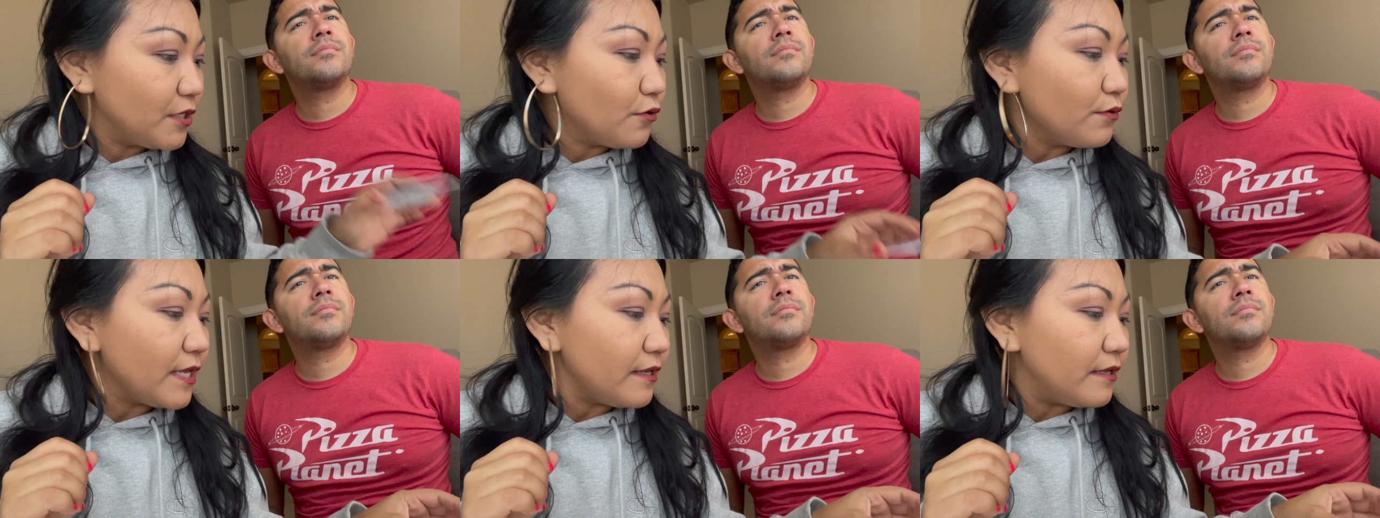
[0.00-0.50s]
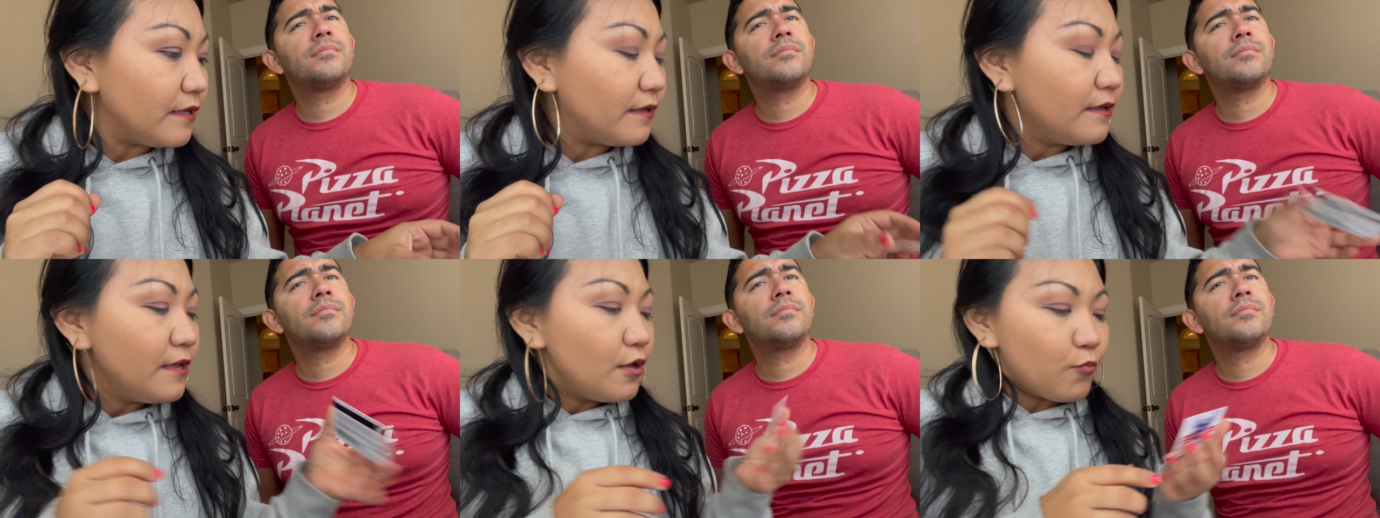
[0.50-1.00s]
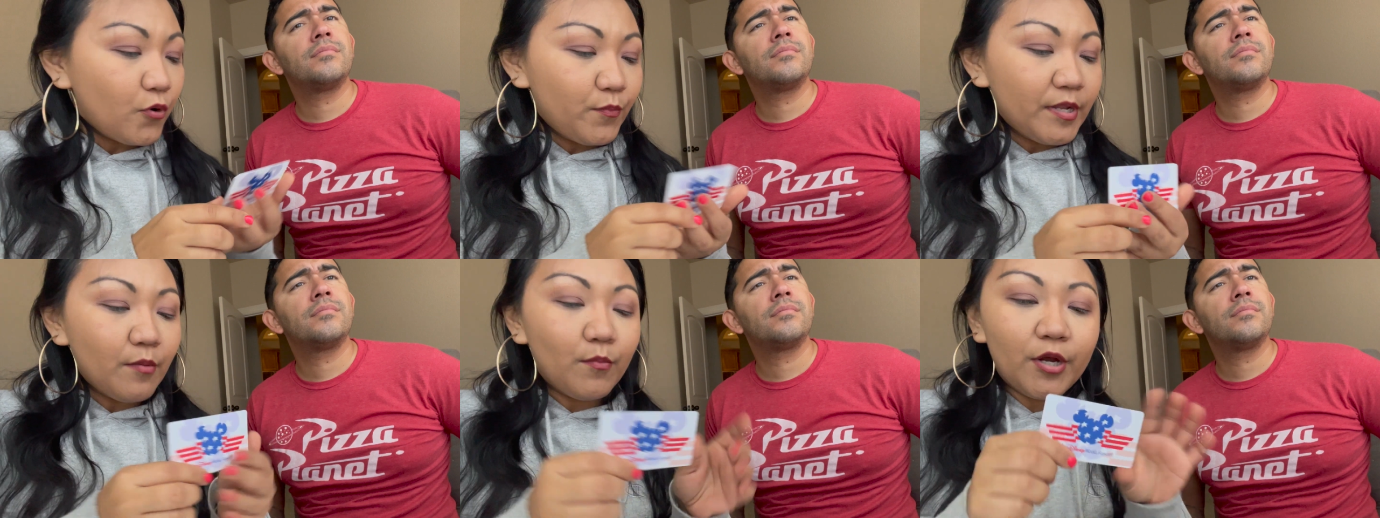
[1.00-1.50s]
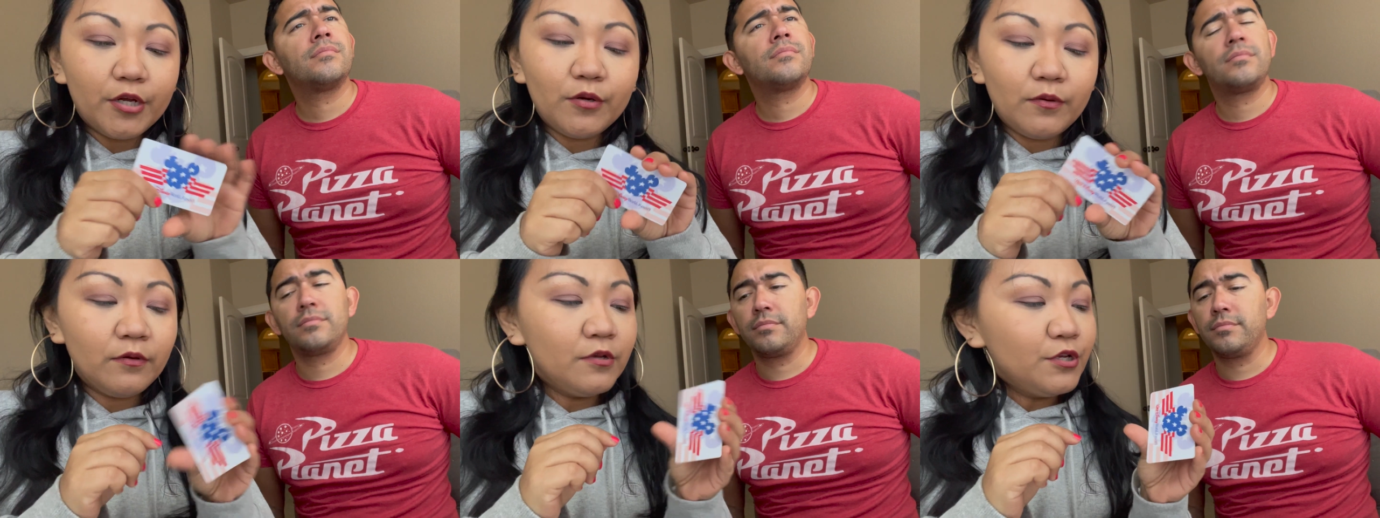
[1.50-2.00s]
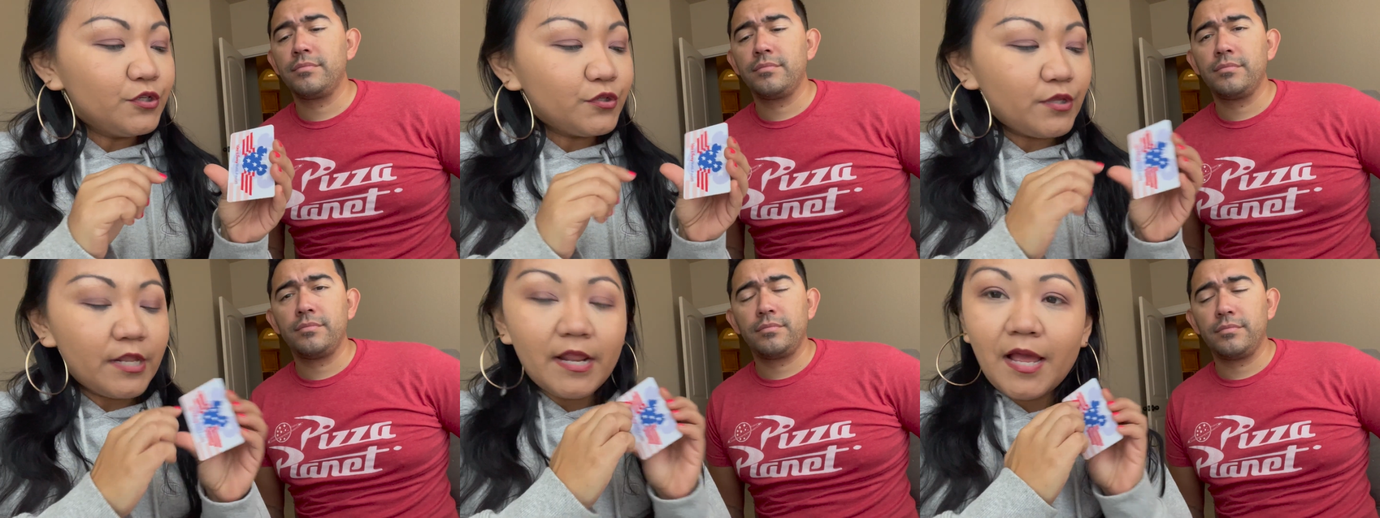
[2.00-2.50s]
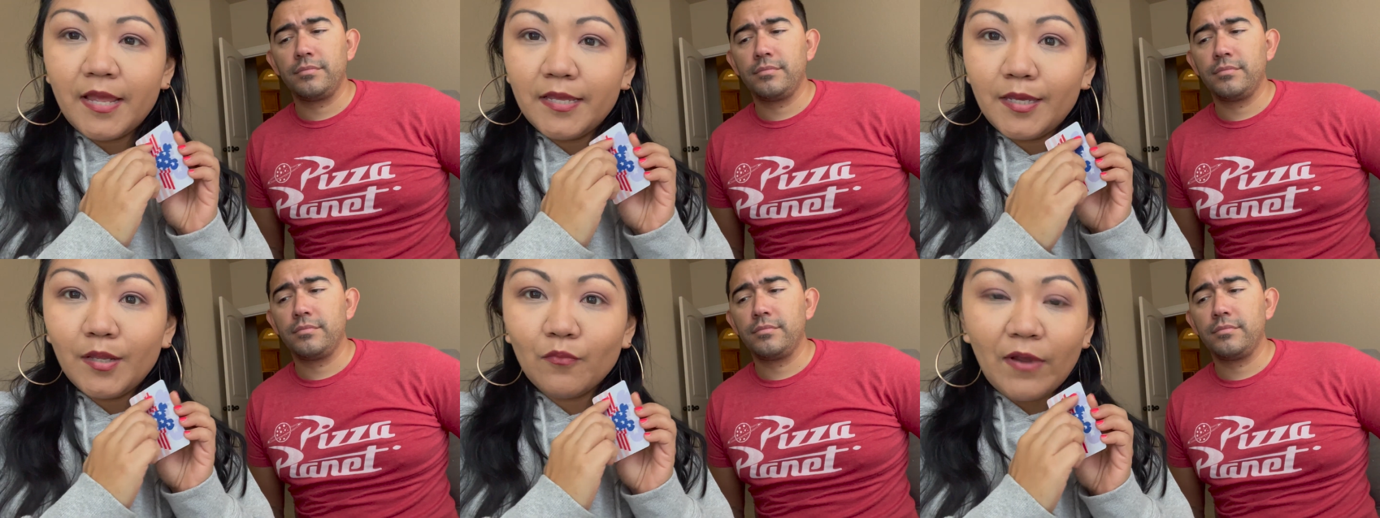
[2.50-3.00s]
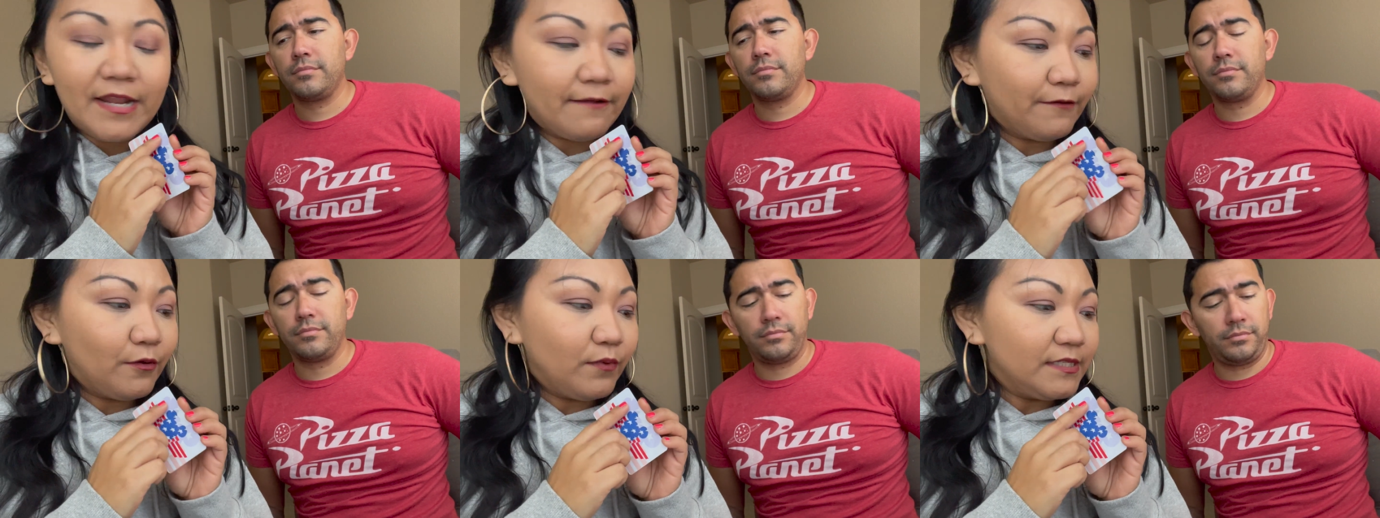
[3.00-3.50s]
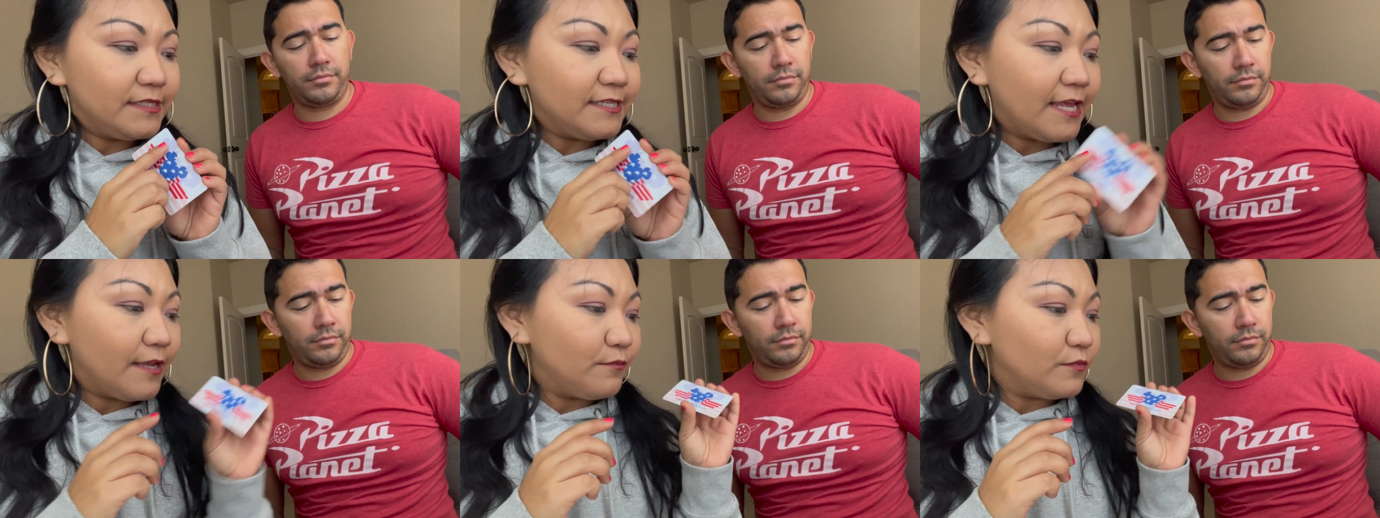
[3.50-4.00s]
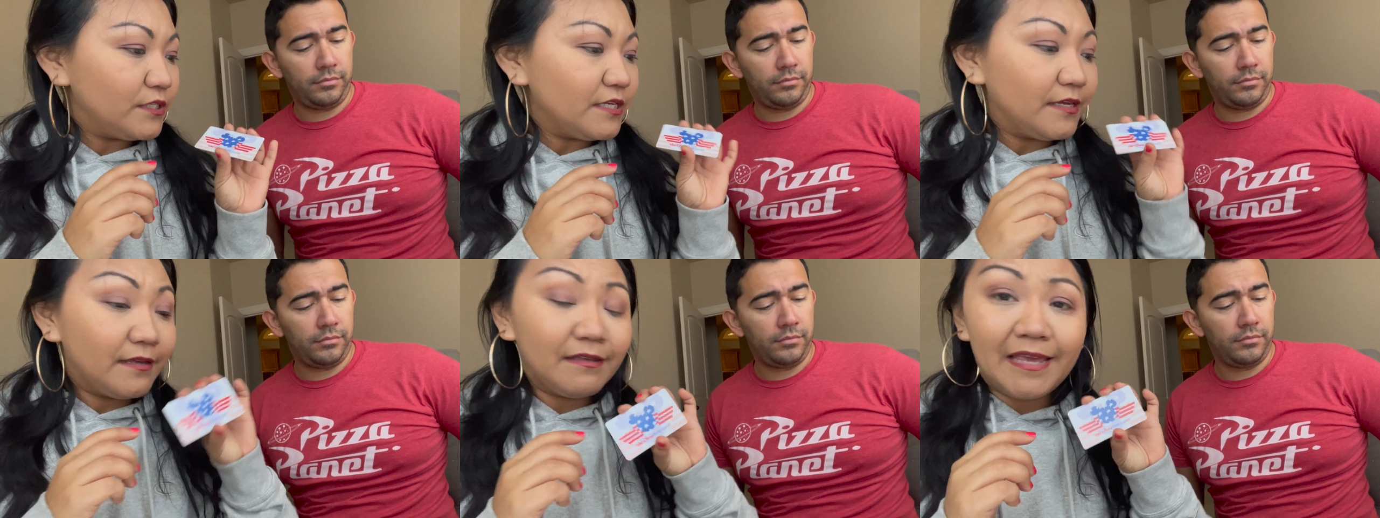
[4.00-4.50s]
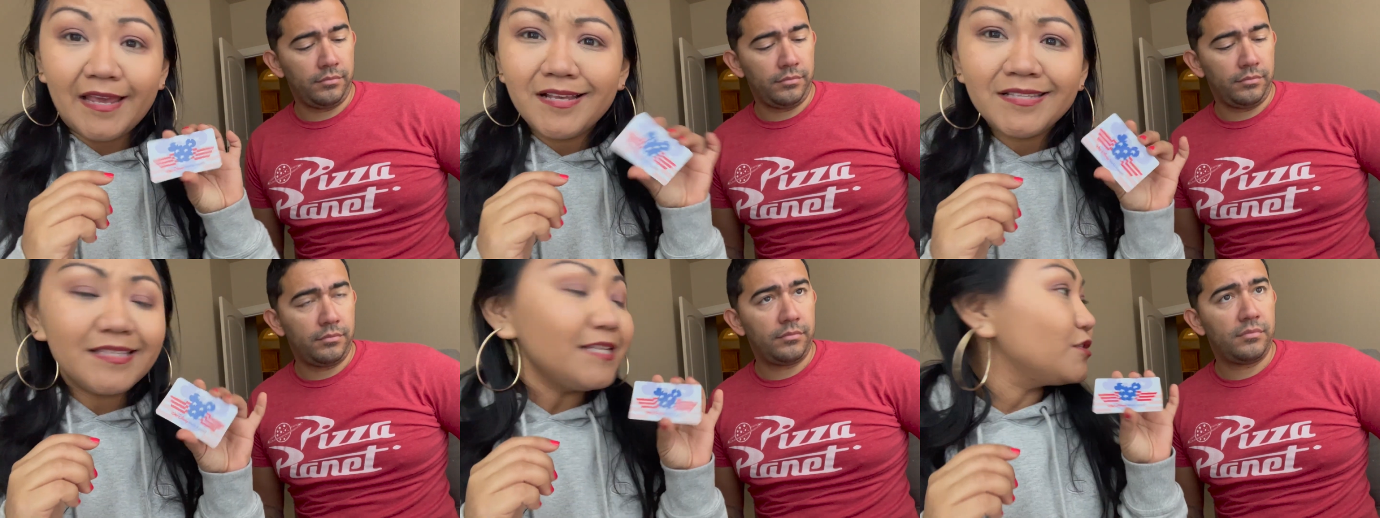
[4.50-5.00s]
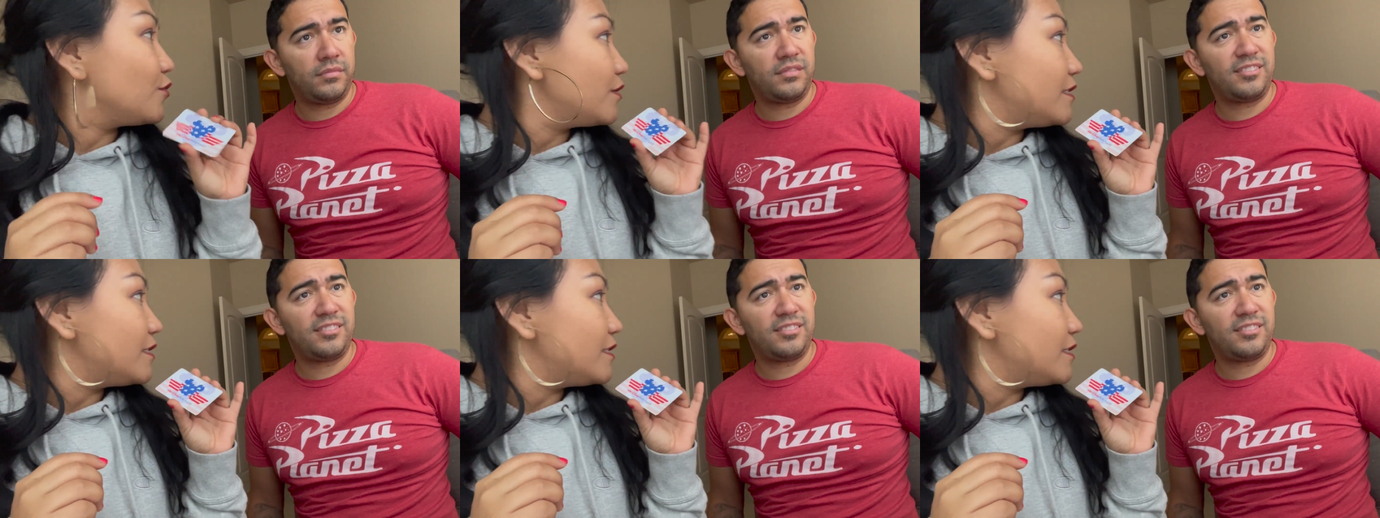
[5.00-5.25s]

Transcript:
Speaker 1: going to go get a permanent marker so that I can write everyone's names in case these are the